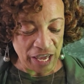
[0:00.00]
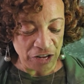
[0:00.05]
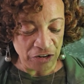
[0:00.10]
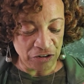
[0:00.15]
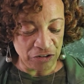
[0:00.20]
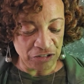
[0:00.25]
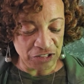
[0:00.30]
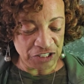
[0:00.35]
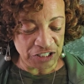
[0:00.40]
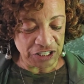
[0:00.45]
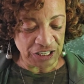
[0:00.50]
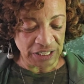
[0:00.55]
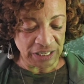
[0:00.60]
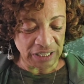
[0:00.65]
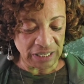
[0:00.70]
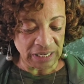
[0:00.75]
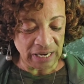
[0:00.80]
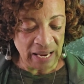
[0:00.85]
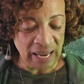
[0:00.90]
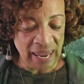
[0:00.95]

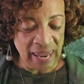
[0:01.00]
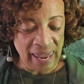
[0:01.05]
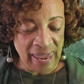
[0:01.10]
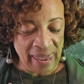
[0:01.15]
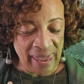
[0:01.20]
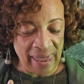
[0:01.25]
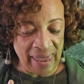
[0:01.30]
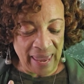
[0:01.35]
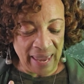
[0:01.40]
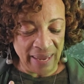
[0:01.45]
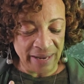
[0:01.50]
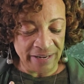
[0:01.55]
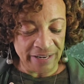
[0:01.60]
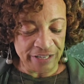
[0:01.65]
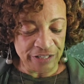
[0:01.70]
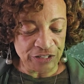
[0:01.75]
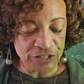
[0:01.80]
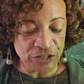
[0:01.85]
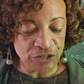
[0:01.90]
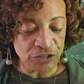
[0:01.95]
energy, and
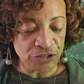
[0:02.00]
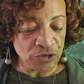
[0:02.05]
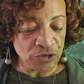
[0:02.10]
it's